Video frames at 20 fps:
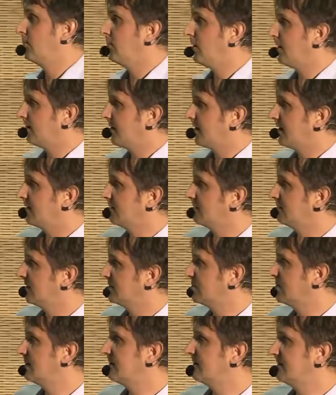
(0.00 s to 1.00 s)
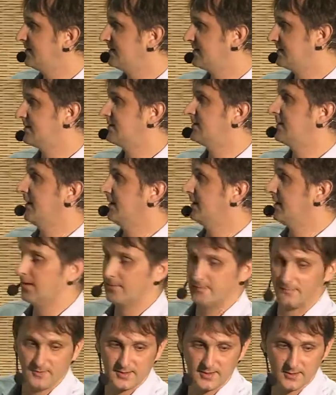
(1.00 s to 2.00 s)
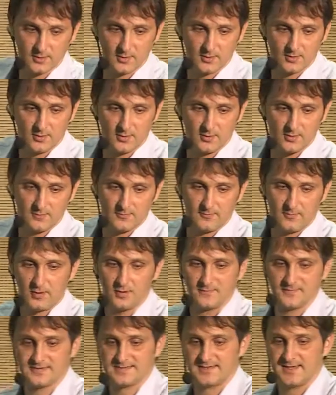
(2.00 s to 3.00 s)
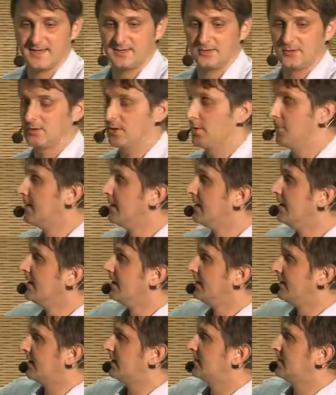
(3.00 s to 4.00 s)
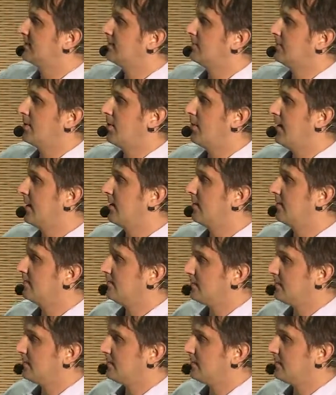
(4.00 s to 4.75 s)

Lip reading: we can achieve this, and we can always say, you know, that no matter